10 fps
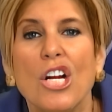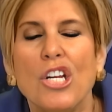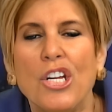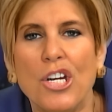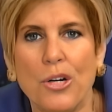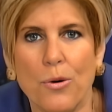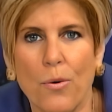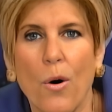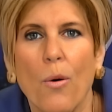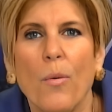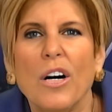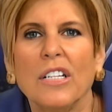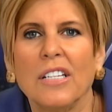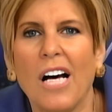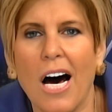you will
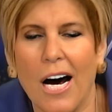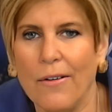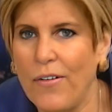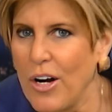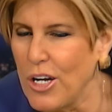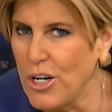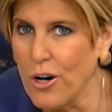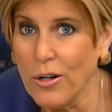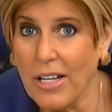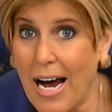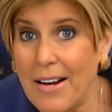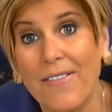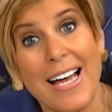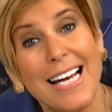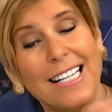love your life,
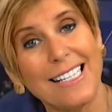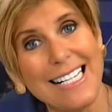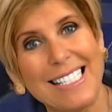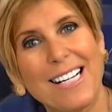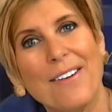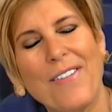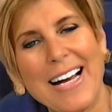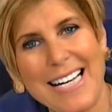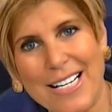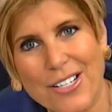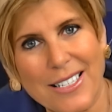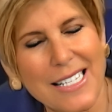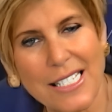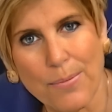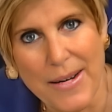at least
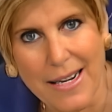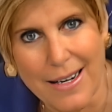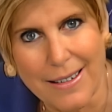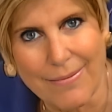financially speaking.